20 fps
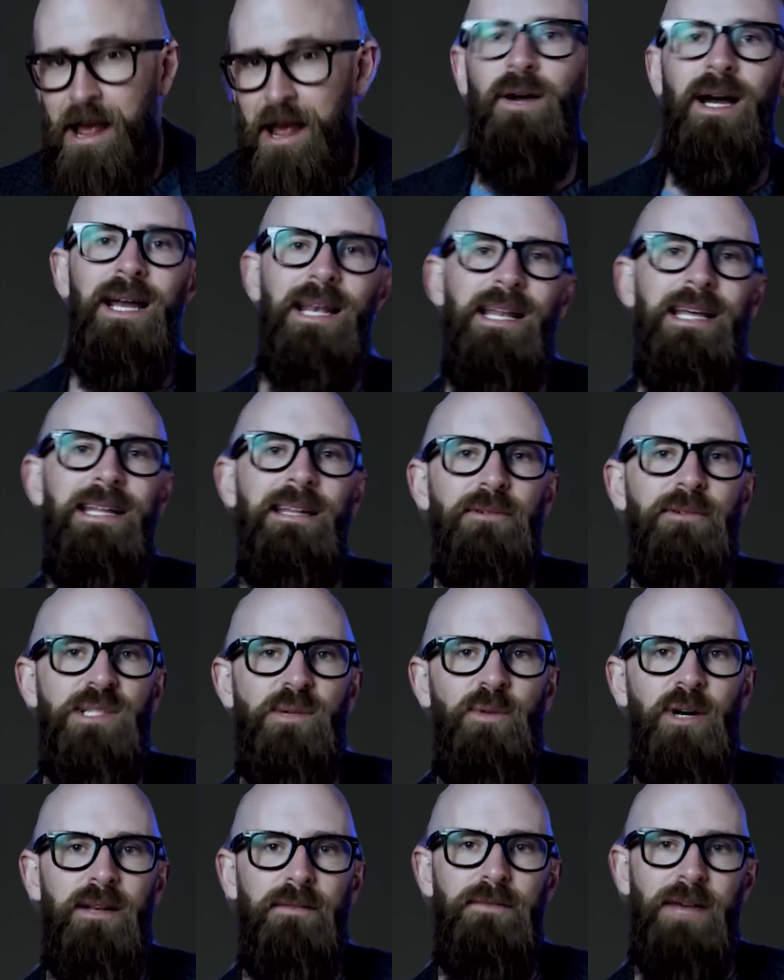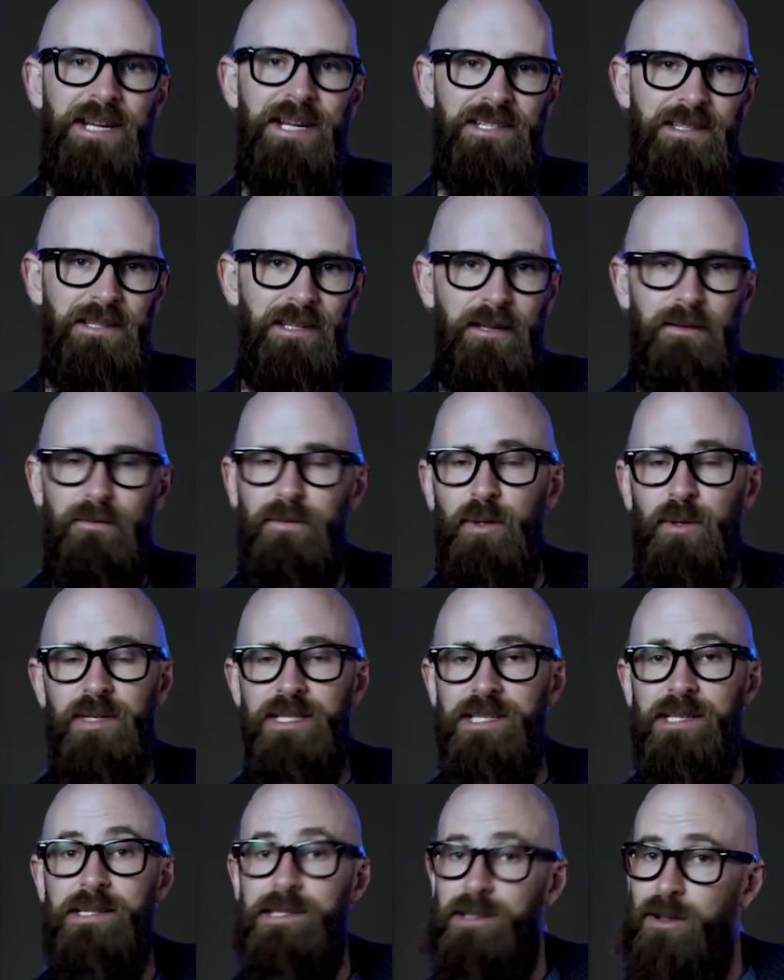Finally, there was the one factor that
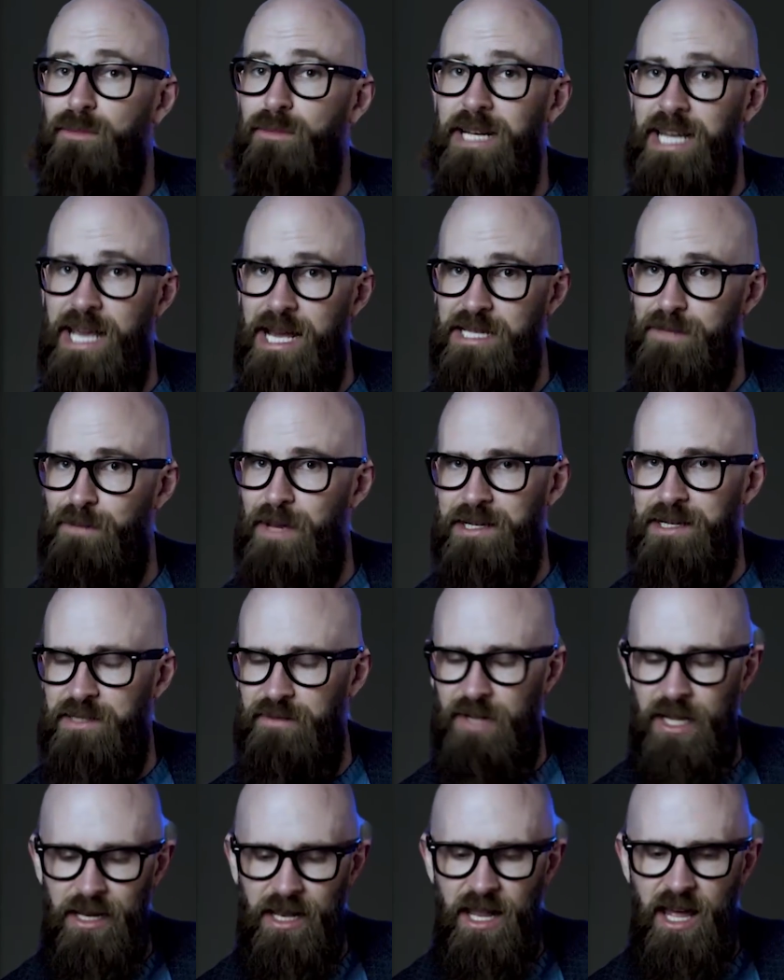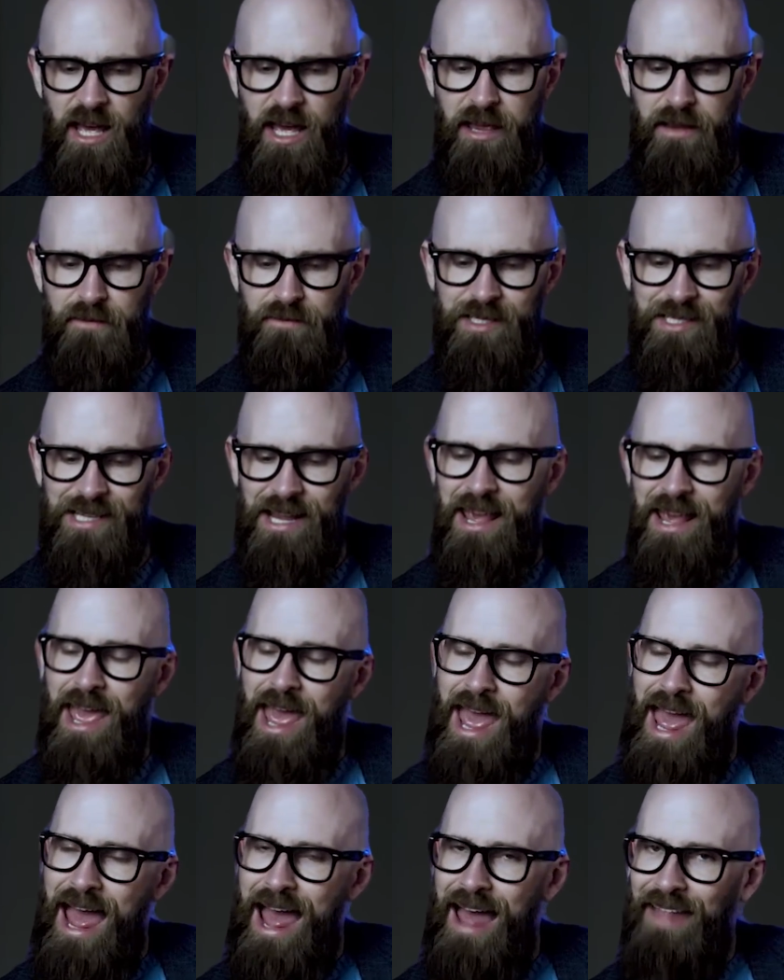influences so many aspects of our lives,
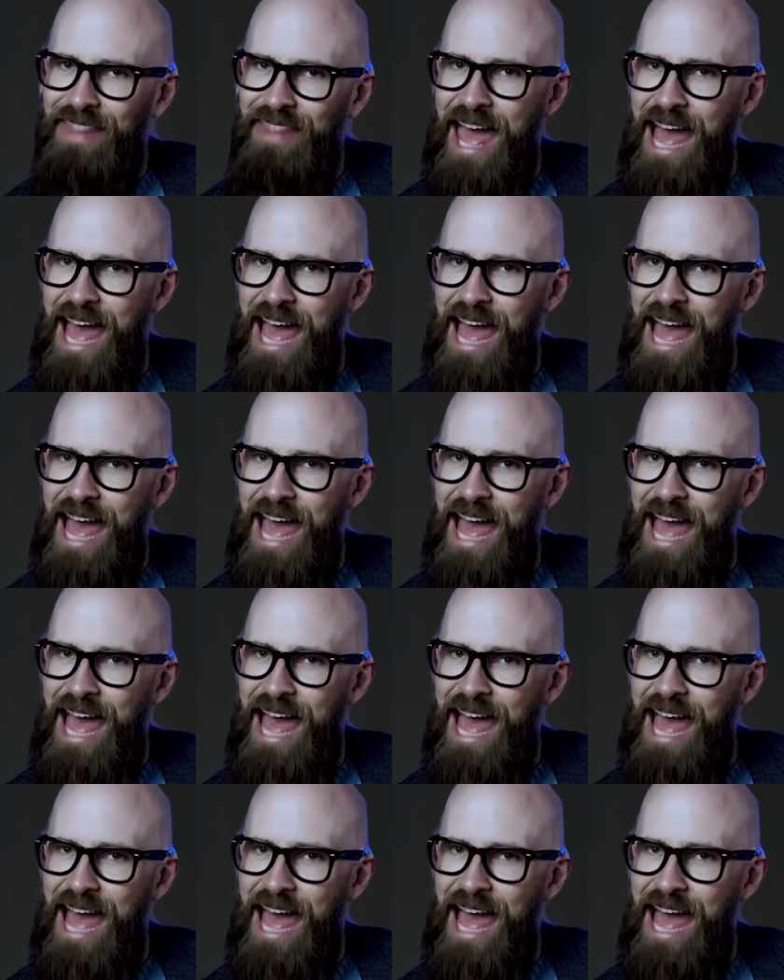and